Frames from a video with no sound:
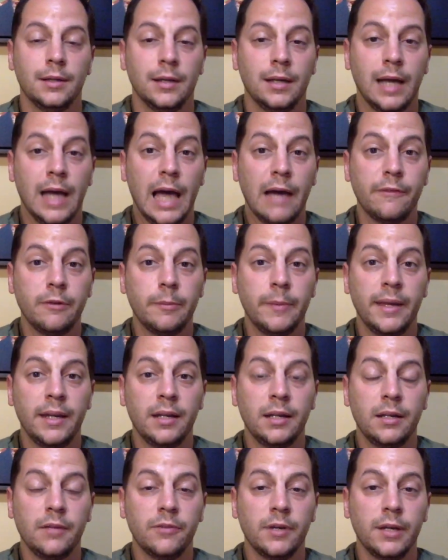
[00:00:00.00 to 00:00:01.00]
Haven't made
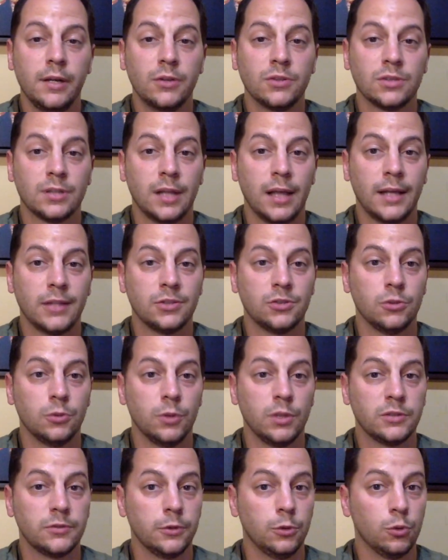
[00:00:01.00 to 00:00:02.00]
any videos in the last 2
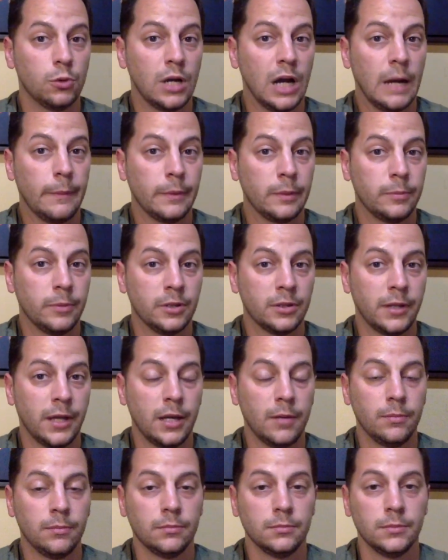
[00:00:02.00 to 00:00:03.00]
weeks for New Comic Book
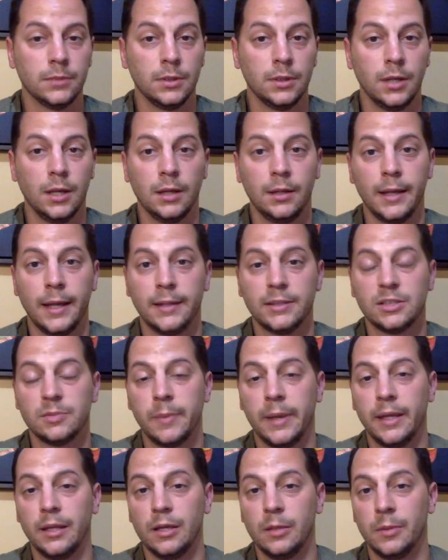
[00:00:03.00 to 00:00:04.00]
Day, and that's
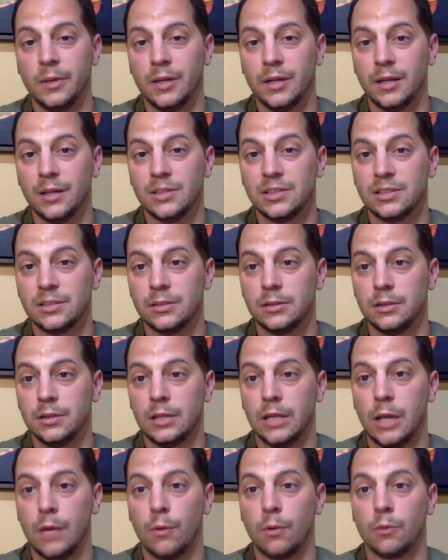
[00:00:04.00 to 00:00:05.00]
mainly because
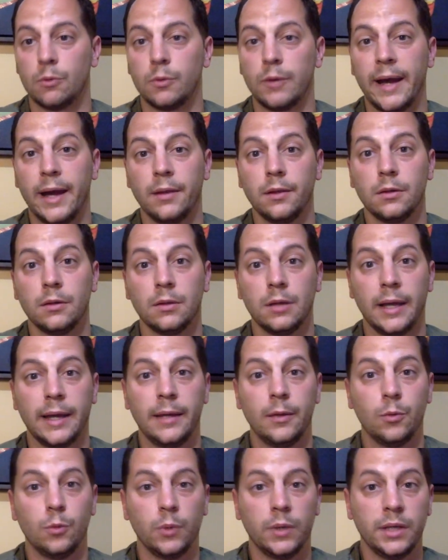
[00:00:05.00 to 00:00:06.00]
they were rather
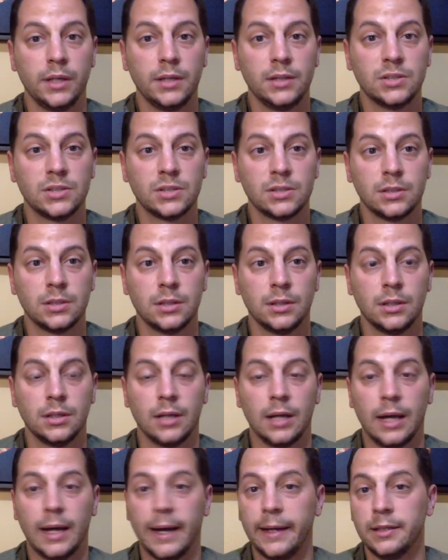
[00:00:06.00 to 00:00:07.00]
light weeks.
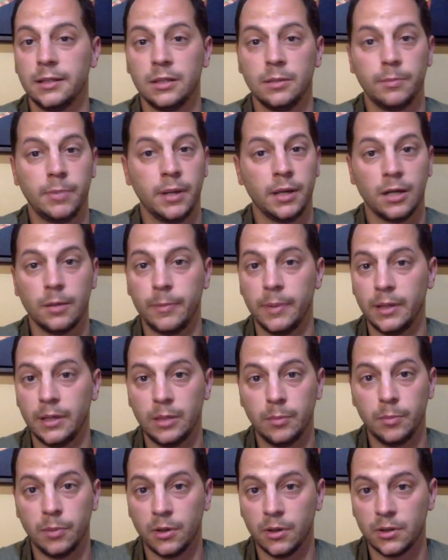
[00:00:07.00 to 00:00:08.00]
I didn't pick up any
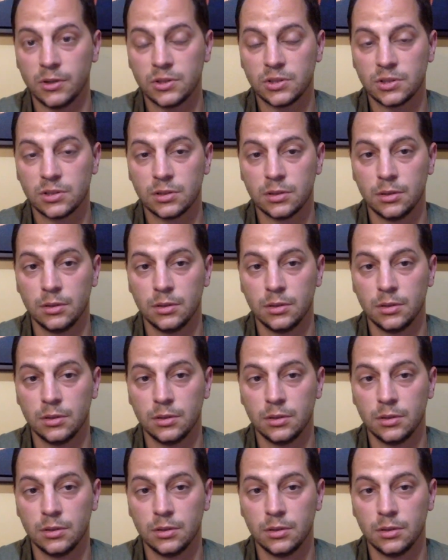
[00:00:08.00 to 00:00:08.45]
books